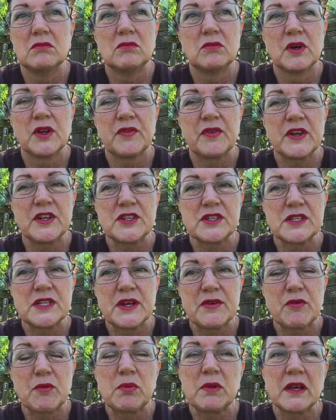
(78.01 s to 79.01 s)
What if I just
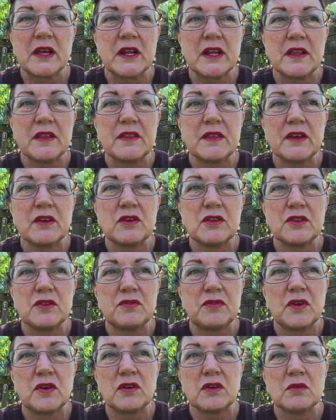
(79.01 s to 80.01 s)
never planned anything on the
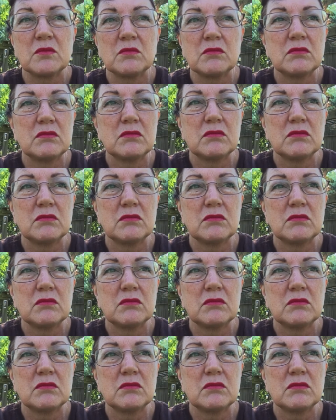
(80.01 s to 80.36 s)
farm?